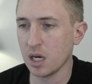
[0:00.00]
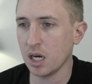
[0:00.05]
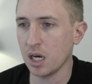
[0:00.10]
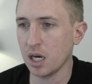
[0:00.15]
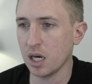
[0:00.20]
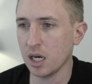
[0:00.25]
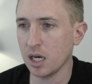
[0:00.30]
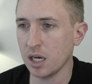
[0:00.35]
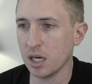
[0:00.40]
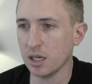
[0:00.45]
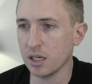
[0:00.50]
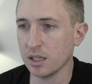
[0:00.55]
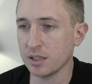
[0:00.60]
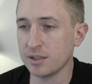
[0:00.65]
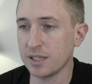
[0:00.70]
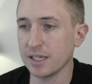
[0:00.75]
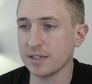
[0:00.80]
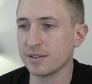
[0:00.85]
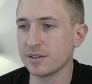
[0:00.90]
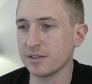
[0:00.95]
It
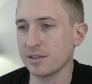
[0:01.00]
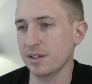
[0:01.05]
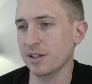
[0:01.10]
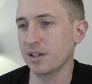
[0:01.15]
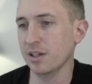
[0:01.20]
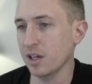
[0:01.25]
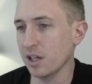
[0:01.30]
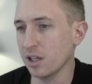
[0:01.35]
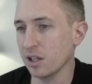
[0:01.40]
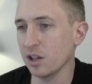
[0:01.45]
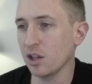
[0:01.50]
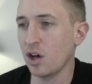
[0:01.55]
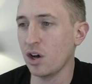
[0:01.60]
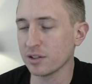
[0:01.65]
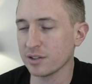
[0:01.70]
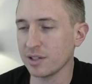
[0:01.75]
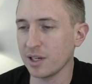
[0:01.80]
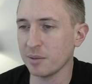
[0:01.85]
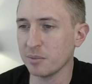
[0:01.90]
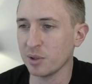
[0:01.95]
takes a long
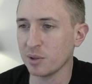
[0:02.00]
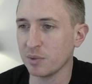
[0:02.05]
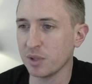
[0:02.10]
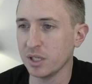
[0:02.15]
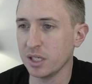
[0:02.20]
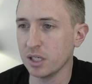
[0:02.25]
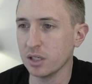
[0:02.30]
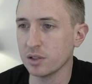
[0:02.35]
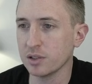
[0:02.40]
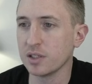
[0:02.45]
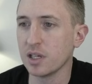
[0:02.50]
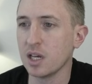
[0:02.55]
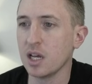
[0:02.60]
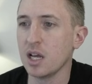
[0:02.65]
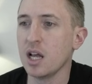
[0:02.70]
time on Windows.